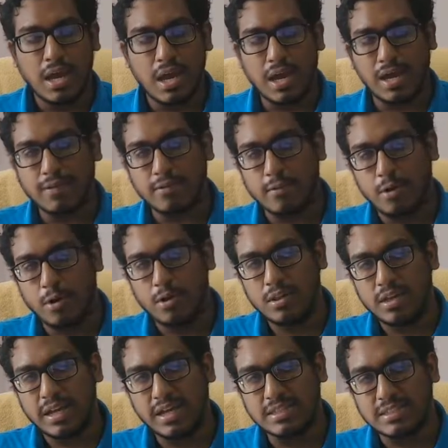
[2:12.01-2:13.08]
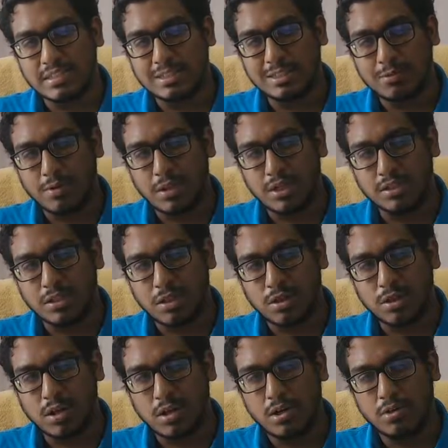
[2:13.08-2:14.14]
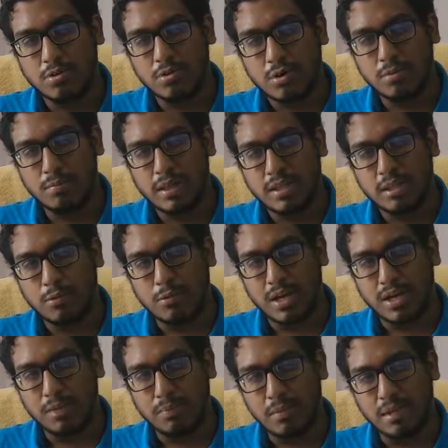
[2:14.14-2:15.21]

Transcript: as all the exit squares are controlled by the white